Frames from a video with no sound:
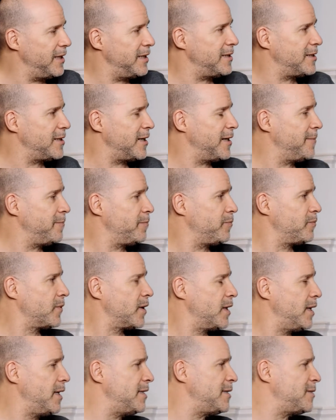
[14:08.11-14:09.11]

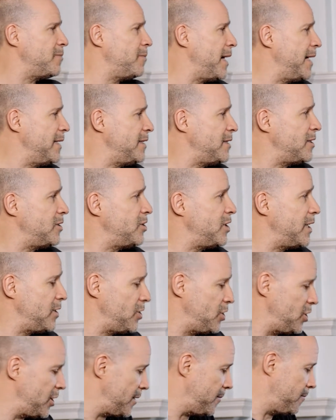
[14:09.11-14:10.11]
is my
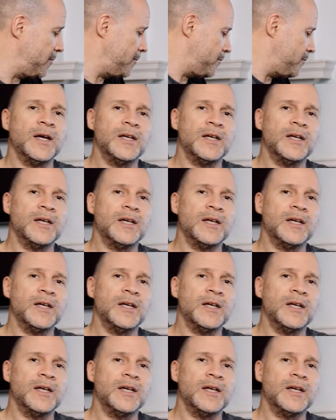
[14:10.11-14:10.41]
suggestion.